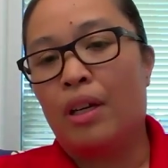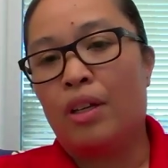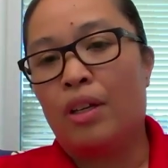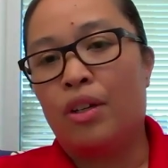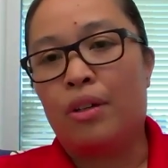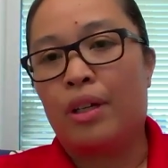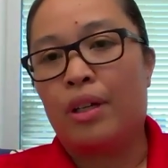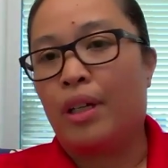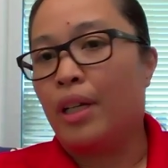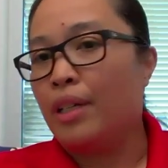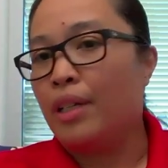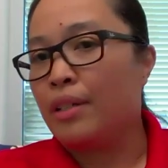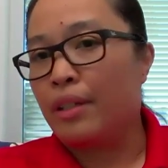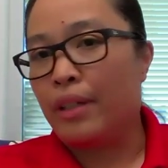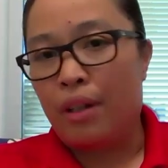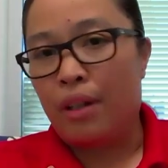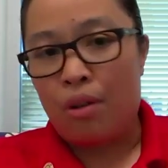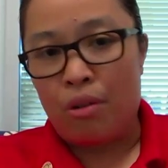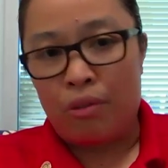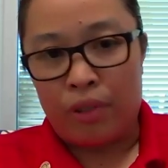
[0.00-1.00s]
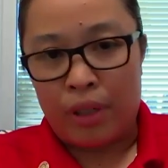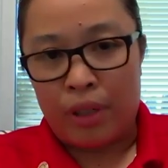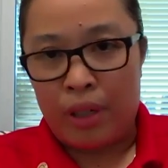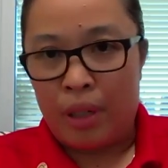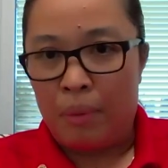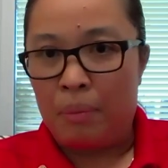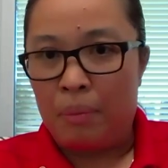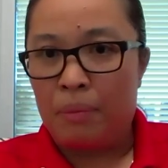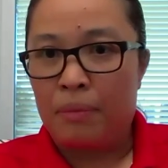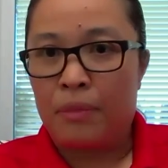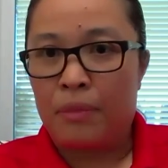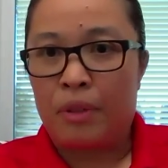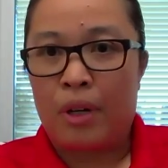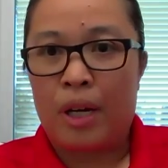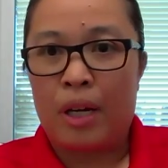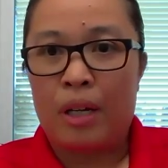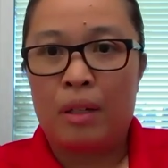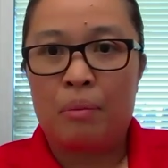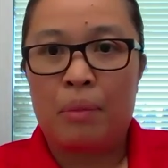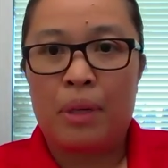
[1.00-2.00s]
you can easily overcome
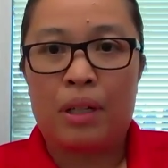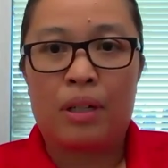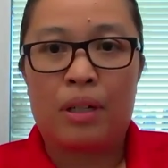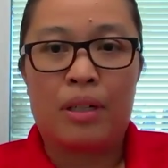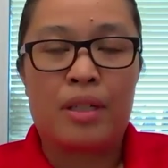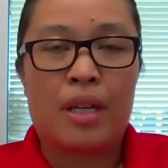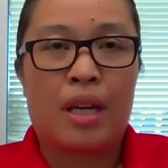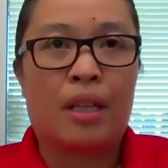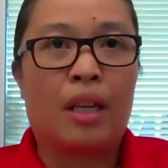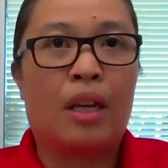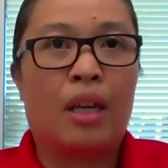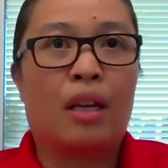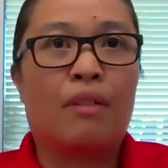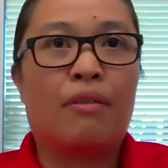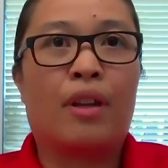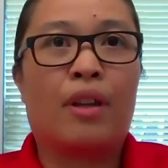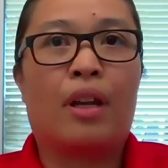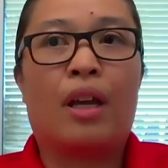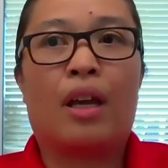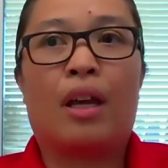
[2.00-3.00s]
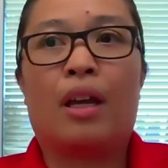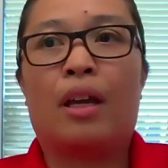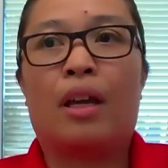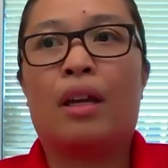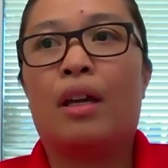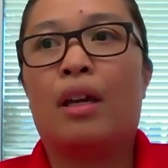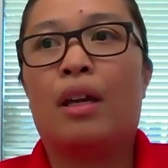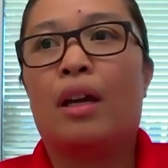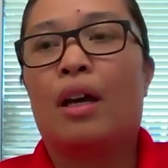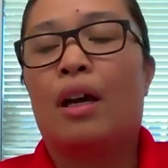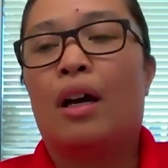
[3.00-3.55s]
right because at the end of the day